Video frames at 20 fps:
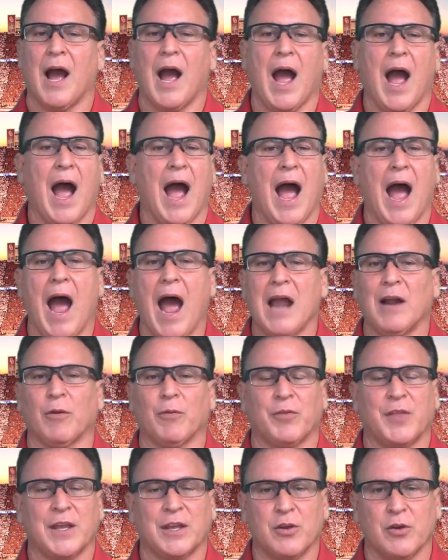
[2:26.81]
I
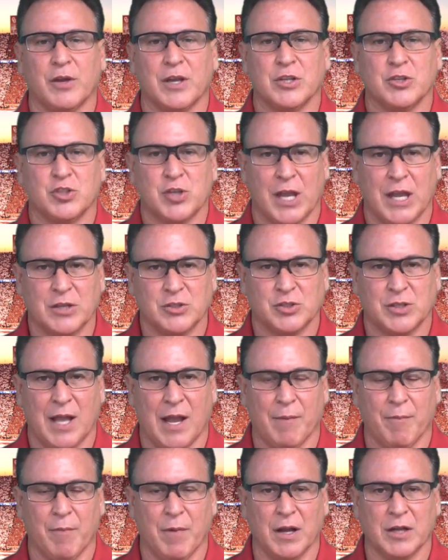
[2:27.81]
don't think you can change
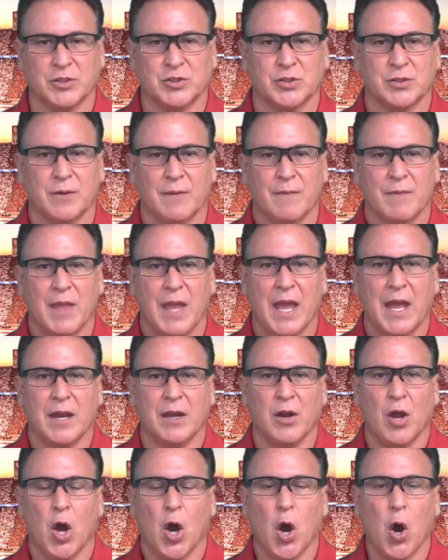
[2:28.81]
that much.
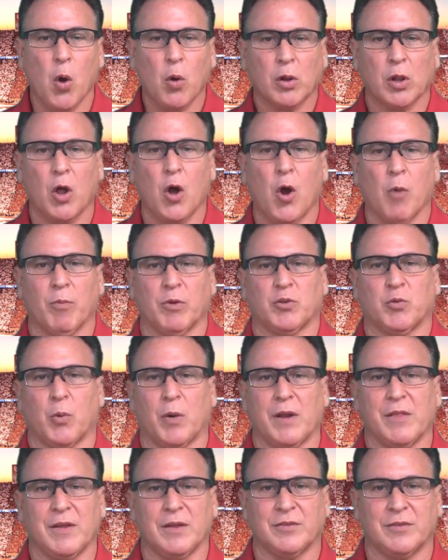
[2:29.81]
And Oklahoma is
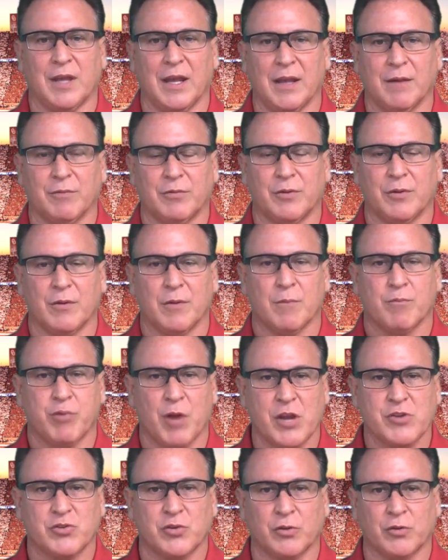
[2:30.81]
one of these teams,
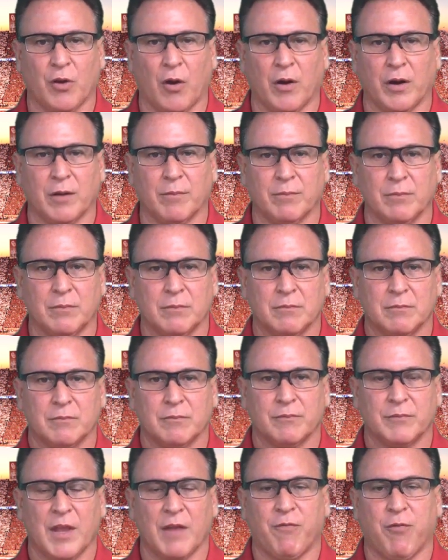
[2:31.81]
pressure's on them,
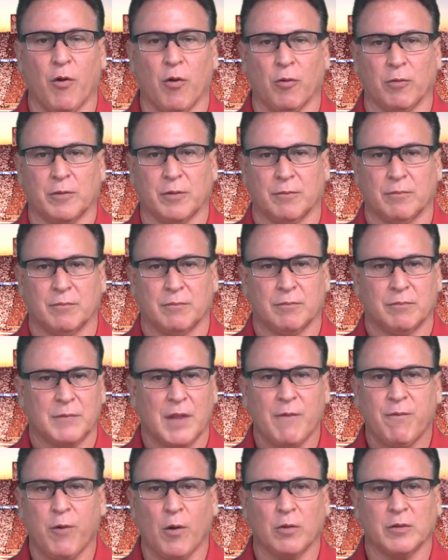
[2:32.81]
they fold.
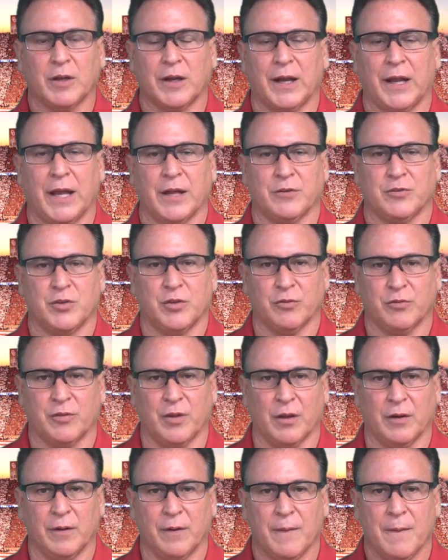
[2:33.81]
They folded against
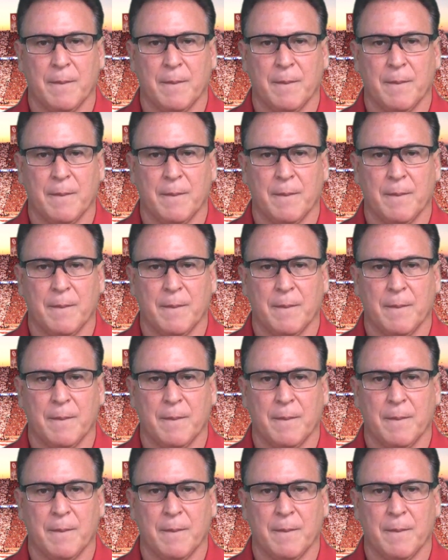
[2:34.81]
Houston.